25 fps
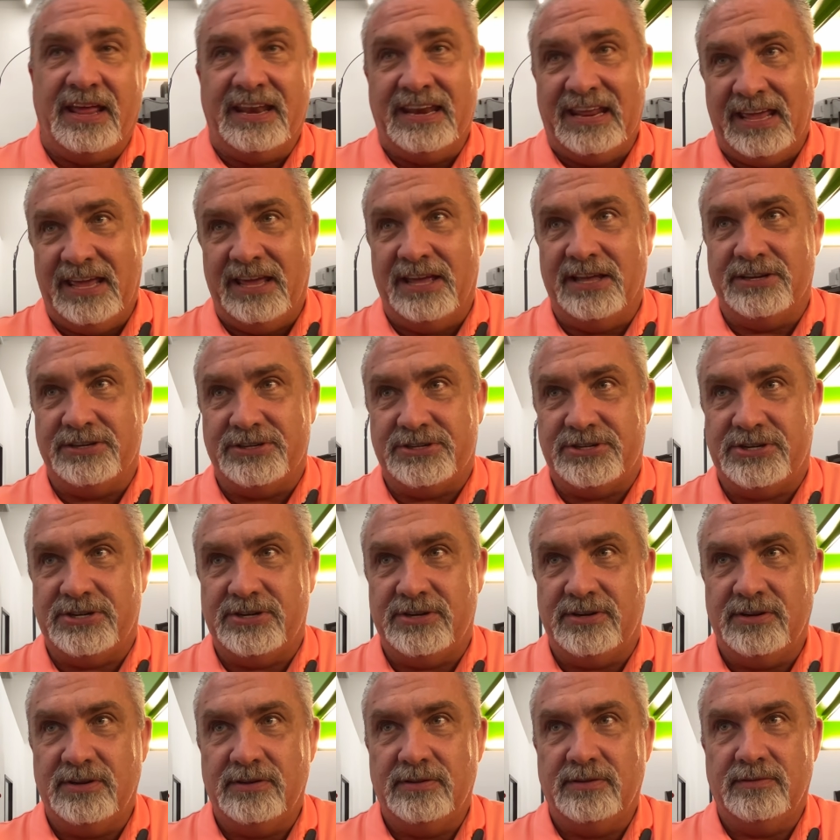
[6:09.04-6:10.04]
an
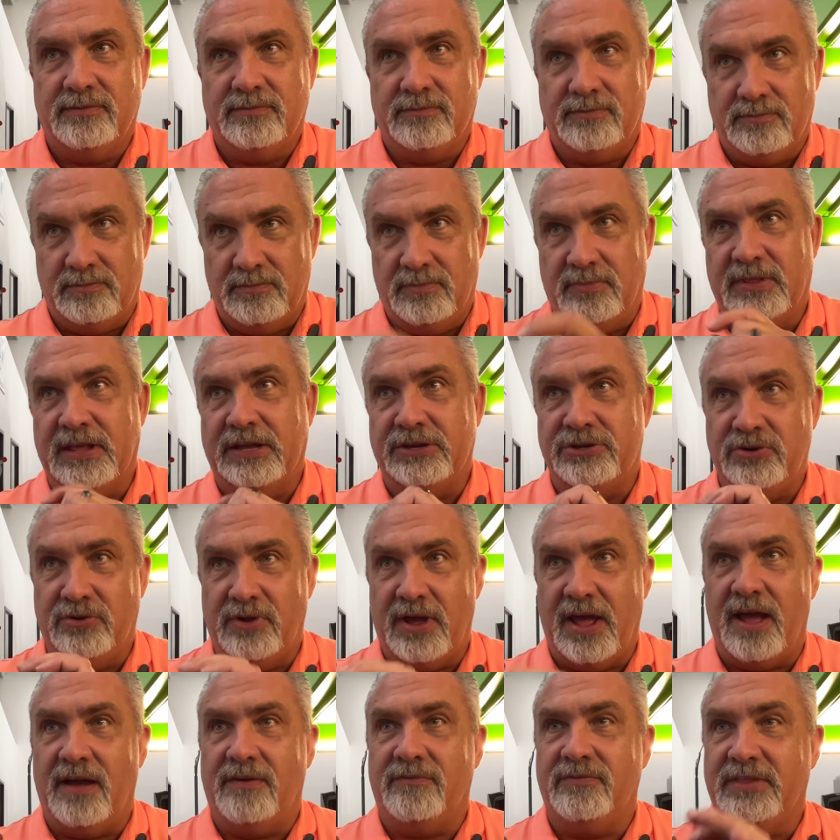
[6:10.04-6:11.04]
inch that you
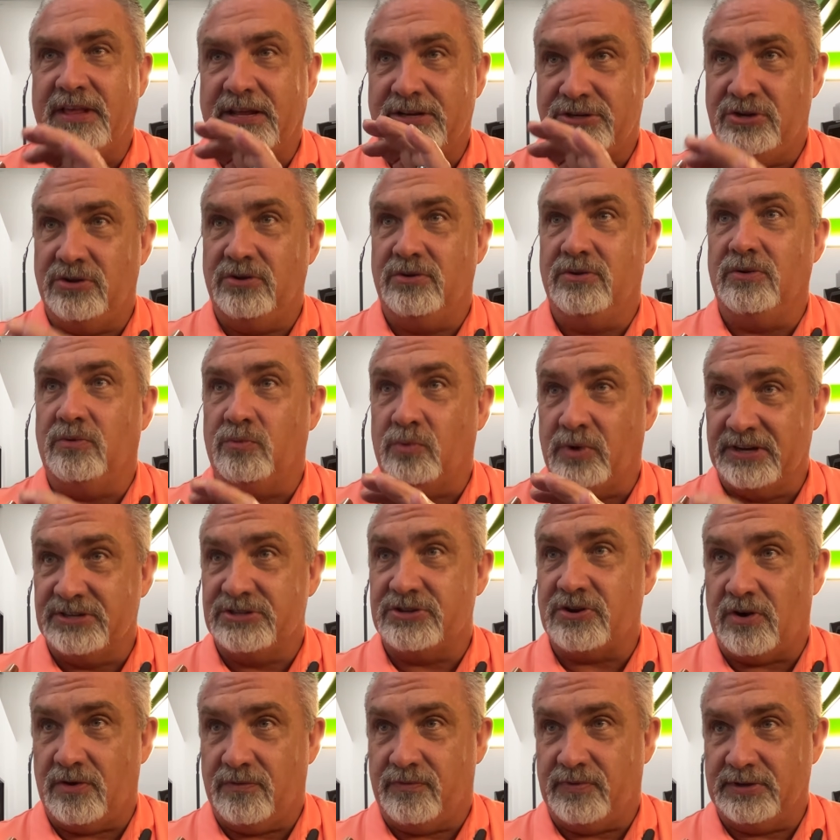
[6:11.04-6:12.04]
can
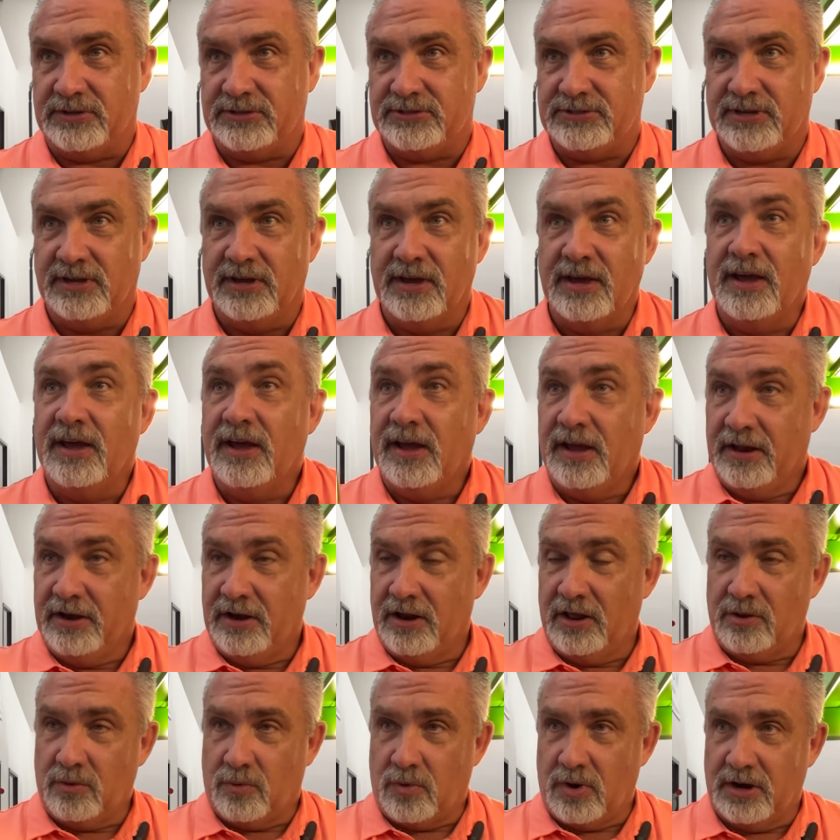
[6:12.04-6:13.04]
resurface. In
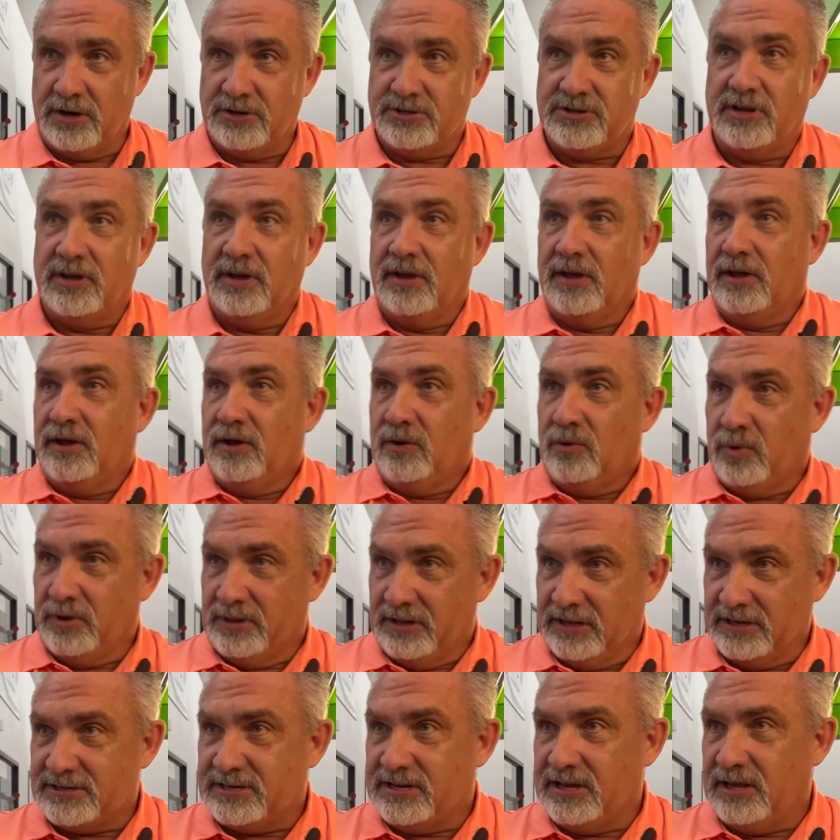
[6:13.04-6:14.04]
other words, when
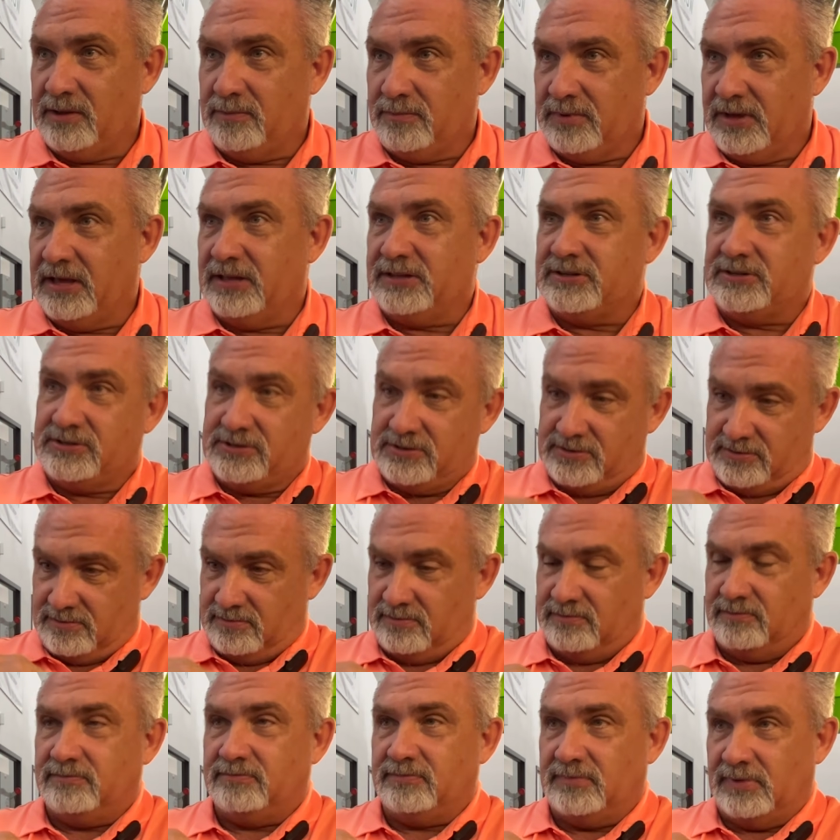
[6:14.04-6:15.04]
this tip gets
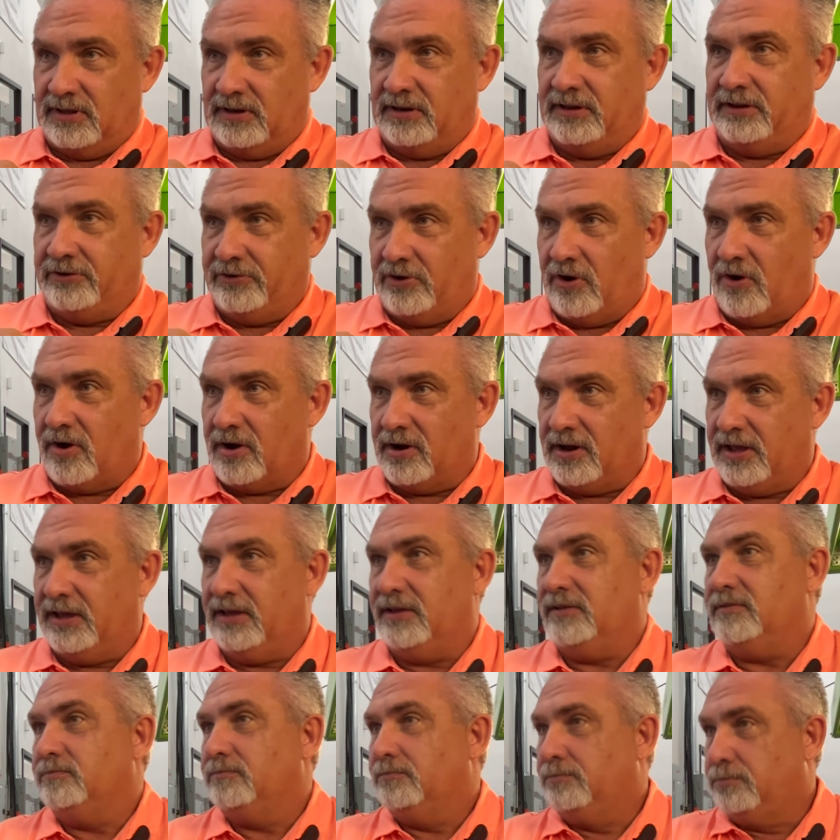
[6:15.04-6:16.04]
a little
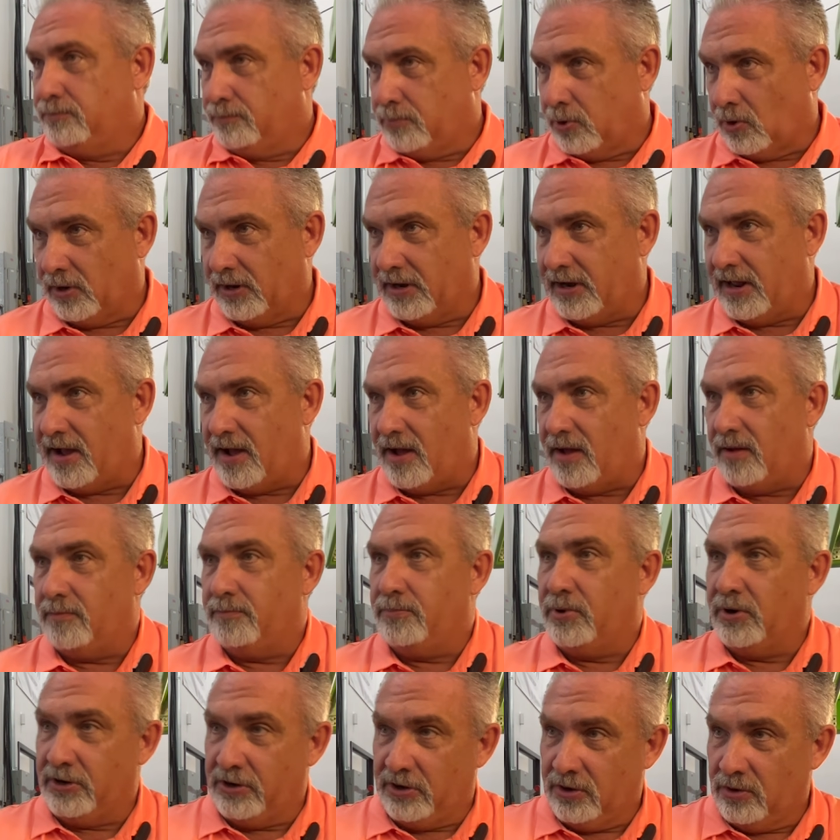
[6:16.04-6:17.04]
gnarly, pull it out,
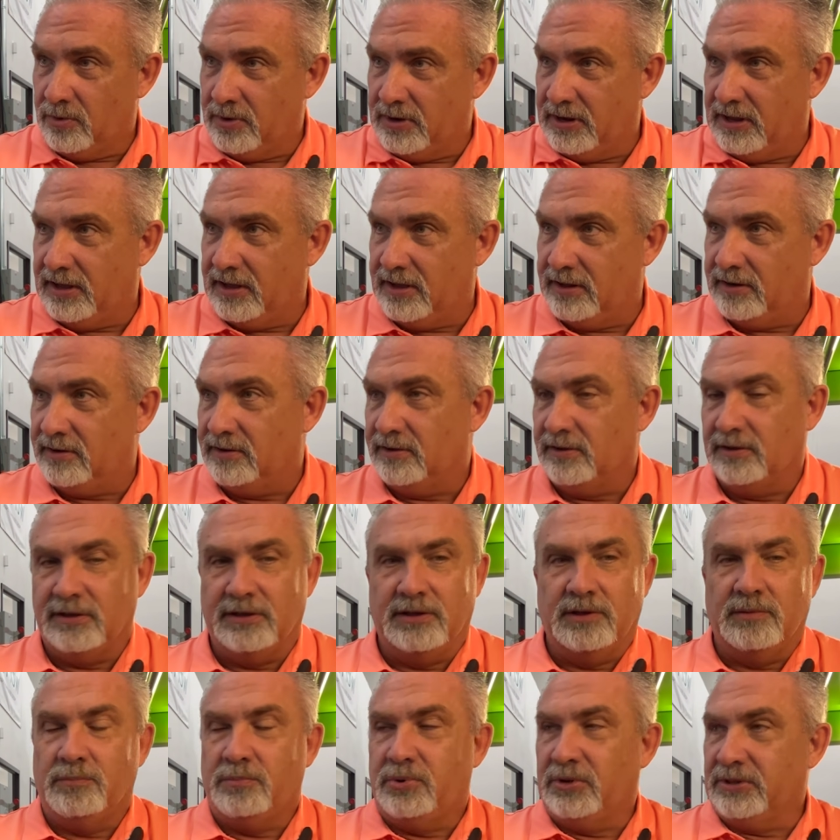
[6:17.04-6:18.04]
put a new one in,
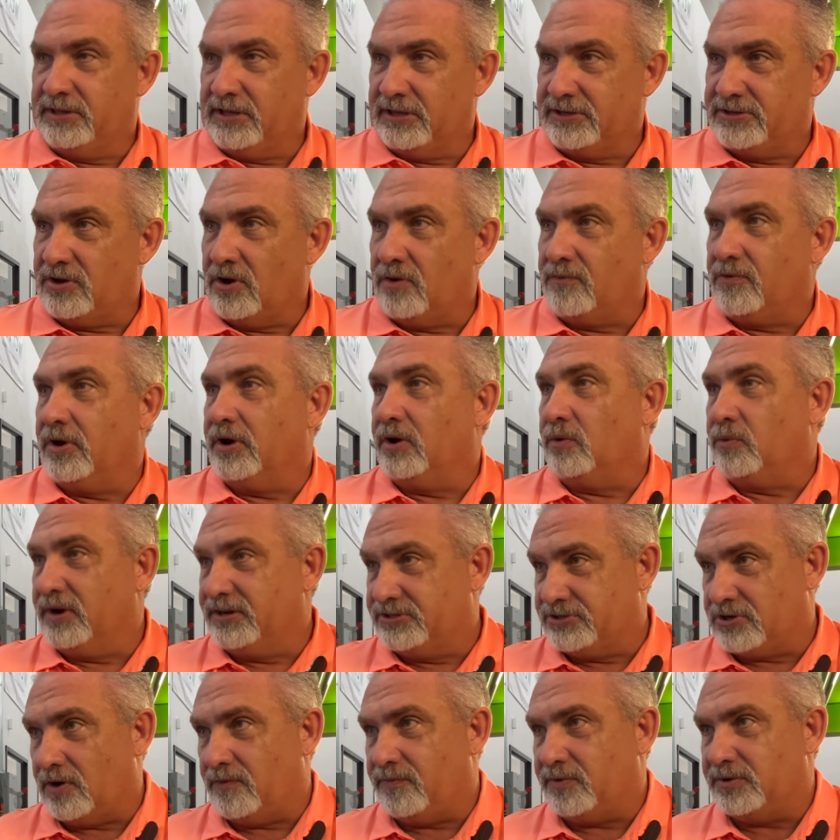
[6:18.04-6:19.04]
put this over in a
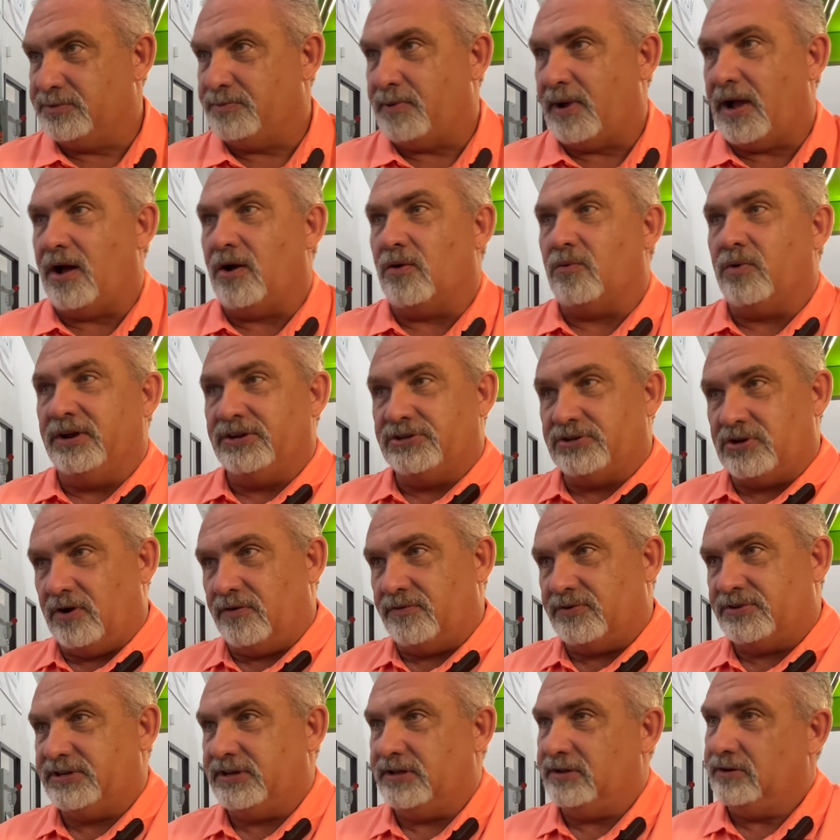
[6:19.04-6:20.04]
resurface pile,
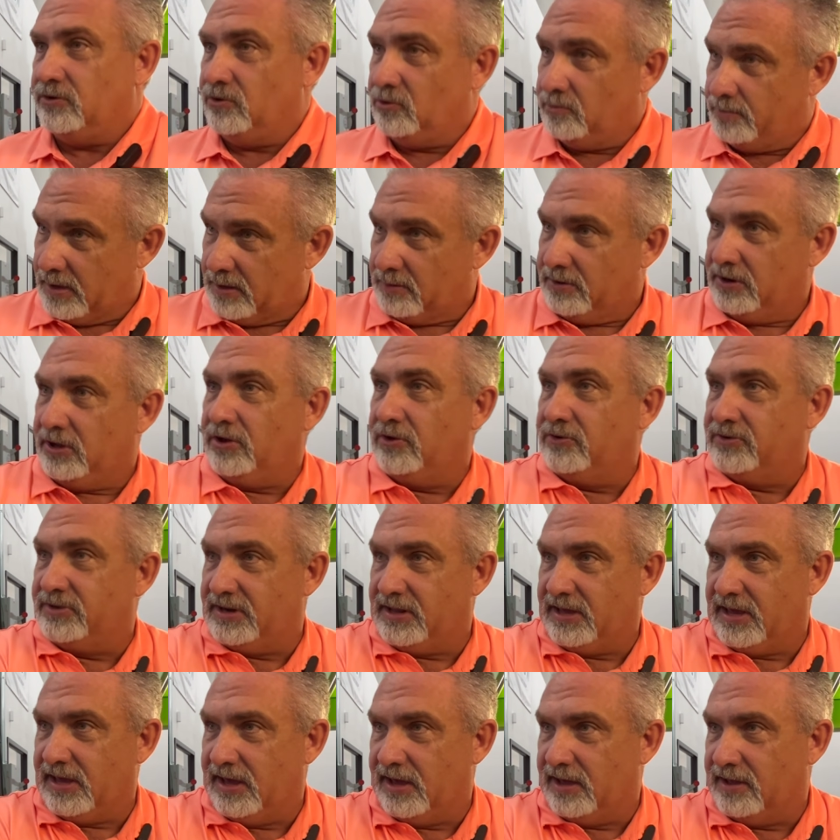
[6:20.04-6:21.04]
resurface it, you'll be able to use it
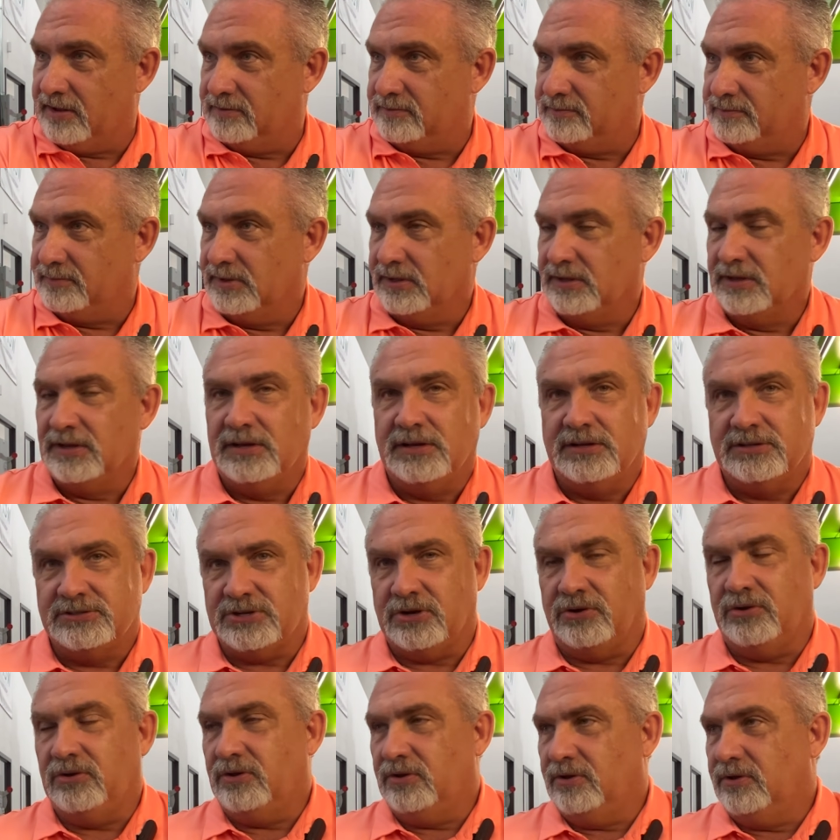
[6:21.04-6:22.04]
again.
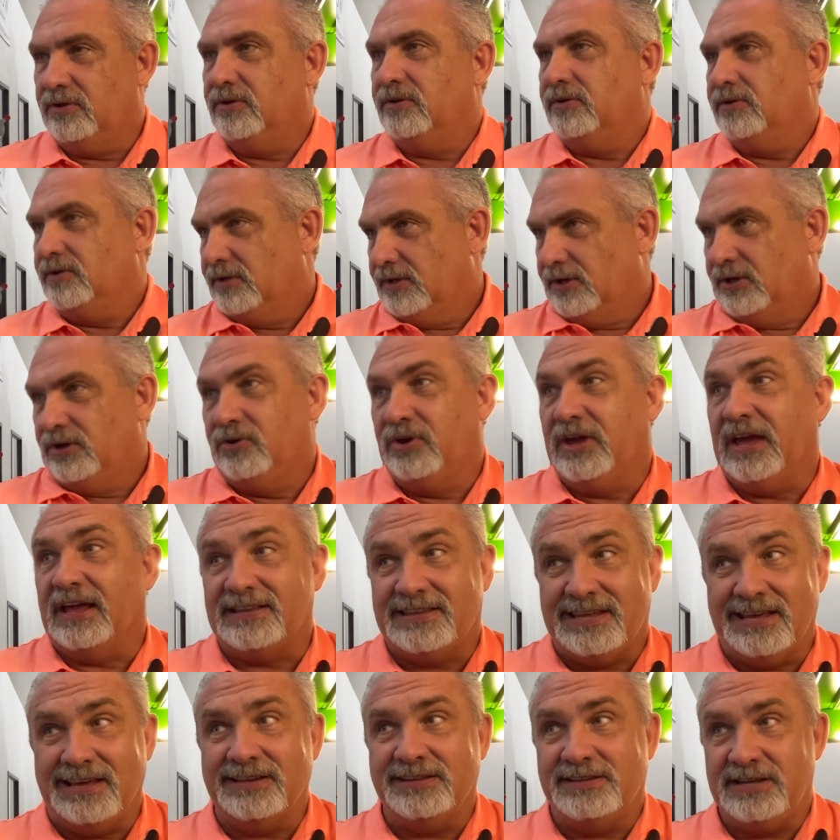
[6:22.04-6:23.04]
So you
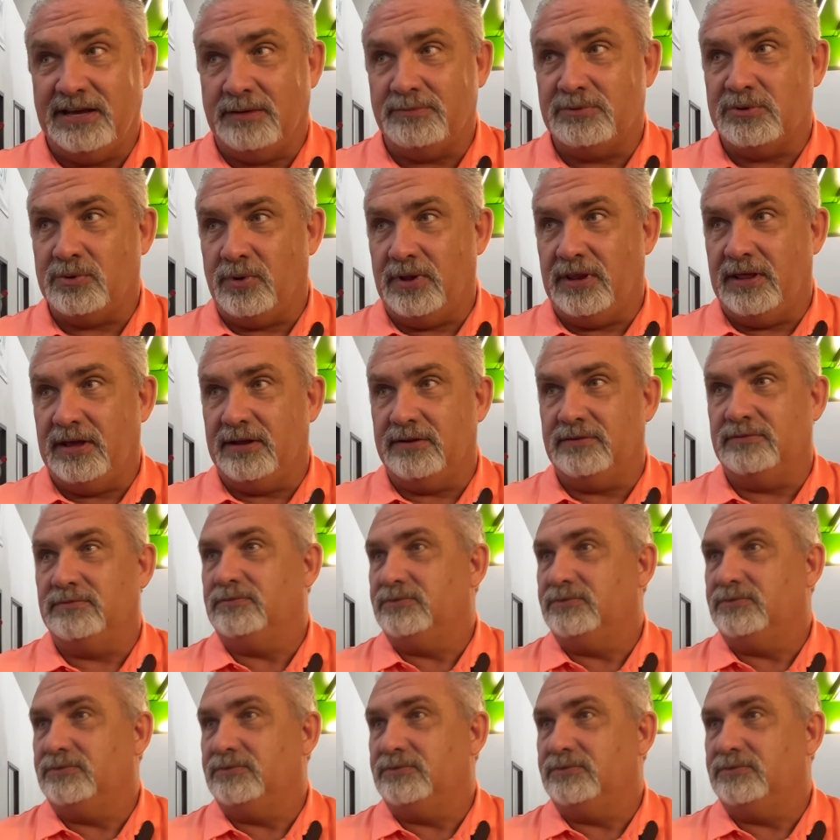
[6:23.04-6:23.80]
get 10 tips with it.